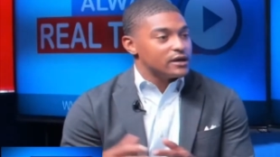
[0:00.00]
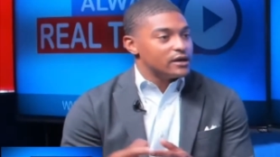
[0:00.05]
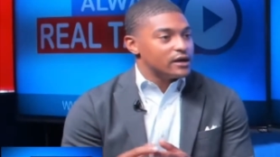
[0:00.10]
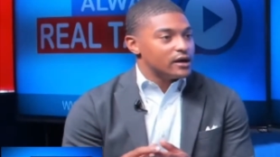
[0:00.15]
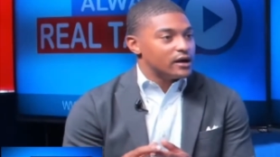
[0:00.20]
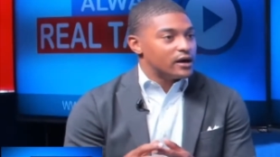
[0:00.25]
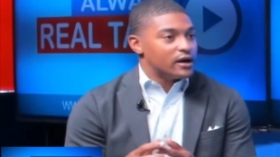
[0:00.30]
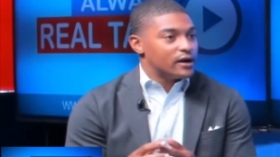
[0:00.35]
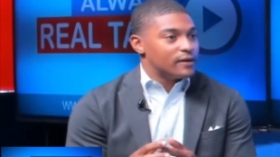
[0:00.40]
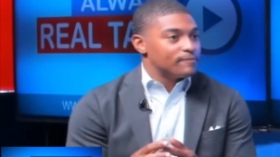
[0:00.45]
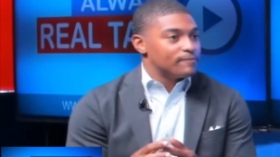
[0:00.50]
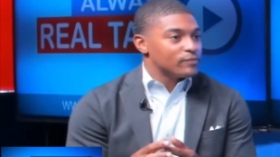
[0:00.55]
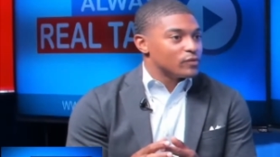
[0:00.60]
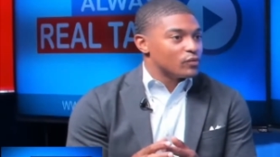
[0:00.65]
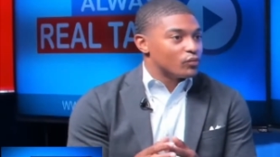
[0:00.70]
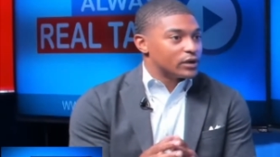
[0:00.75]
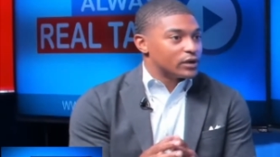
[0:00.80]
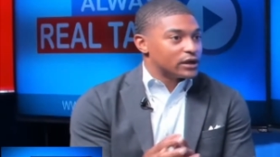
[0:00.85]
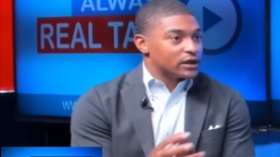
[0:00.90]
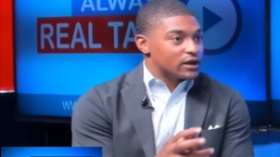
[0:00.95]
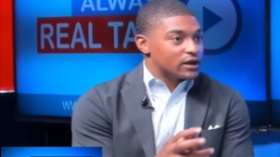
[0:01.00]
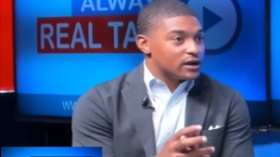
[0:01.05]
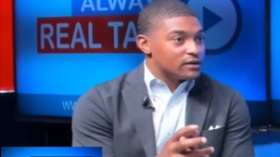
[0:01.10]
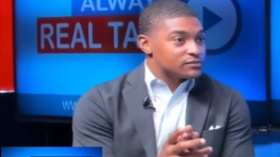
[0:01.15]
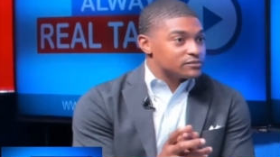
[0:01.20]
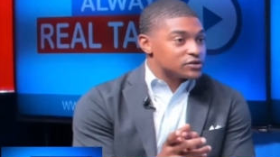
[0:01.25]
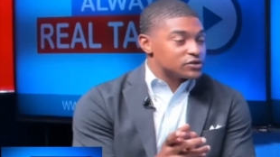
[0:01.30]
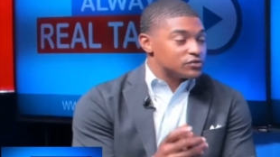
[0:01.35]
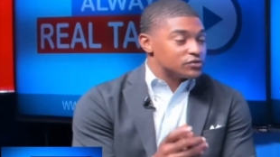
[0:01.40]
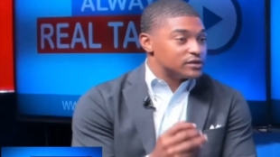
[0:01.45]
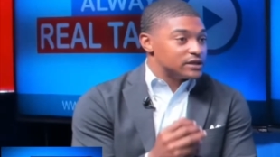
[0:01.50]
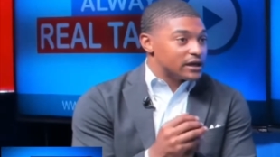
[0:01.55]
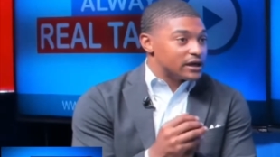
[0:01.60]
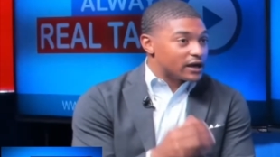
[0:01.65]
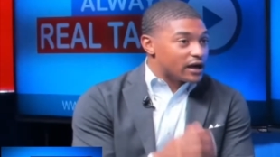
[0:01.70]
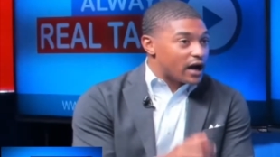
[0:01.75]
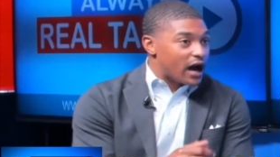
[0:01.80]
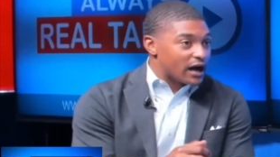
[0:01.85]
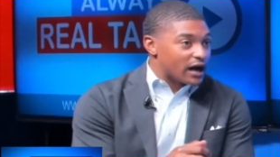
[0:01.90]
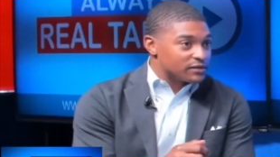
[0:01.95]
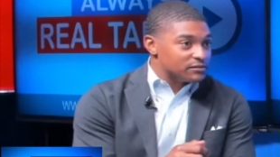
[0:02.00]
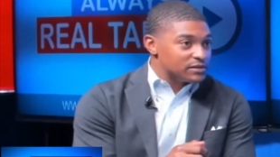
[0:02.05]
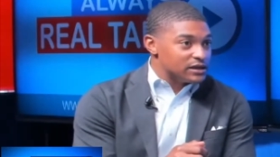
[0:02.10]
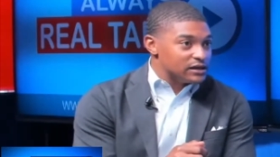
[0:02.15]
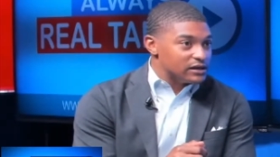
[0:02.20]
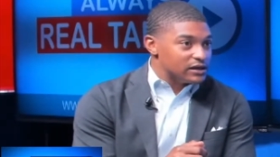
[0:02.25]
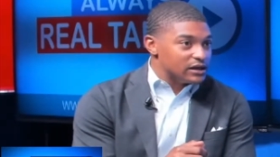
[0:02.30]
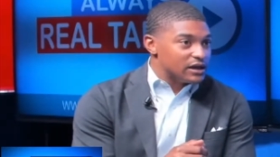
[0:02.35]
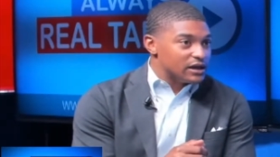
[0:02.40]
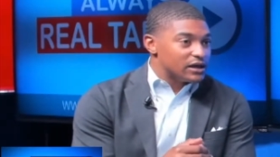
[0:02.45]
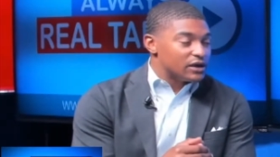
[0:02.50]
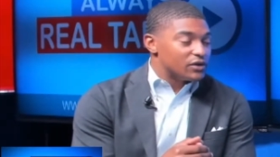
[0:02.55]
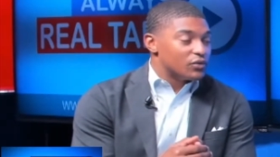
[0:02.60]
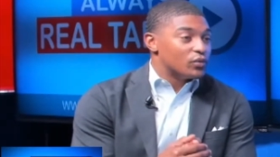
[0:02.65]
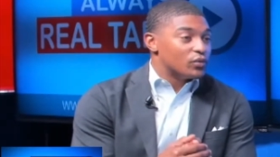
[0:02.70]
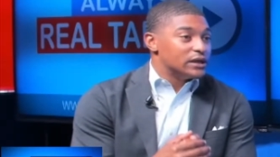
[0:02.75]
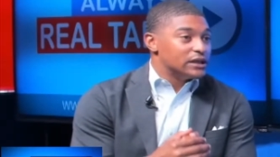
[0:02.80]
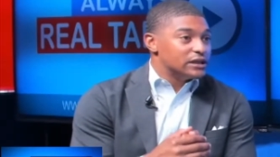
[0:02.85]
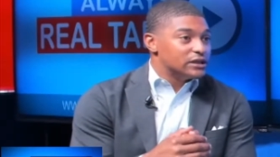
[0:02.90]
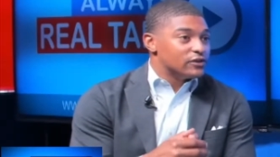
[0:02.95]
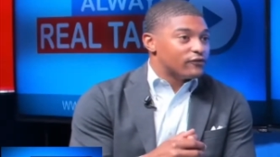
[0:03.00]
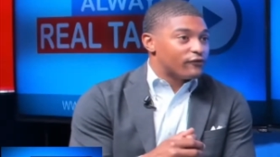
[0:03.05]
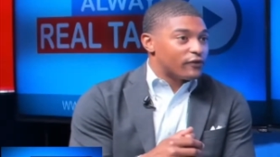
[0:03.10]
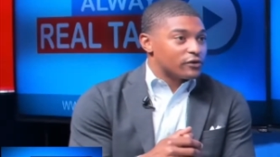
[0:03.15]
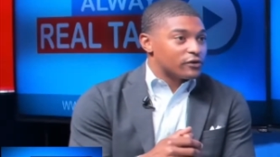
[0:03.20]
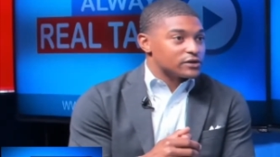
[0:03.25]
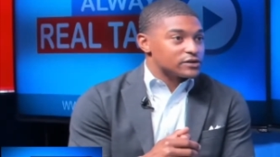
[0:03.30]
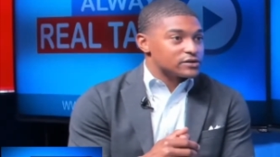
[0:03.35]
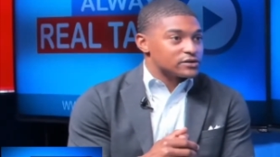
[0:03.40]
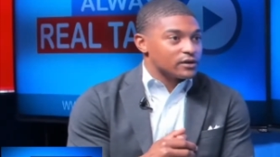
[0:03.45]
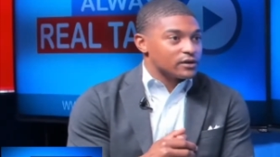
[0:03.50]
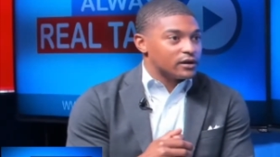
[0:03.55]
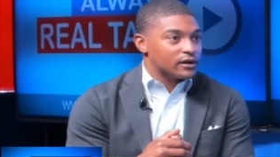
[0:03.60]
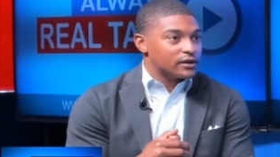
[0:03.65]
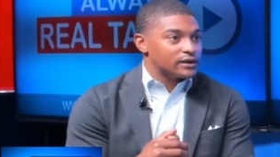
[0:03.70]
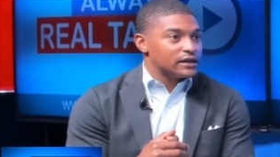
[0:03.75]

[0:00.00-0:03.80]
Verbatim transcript: Um, when it comes to the economy, we need to focus on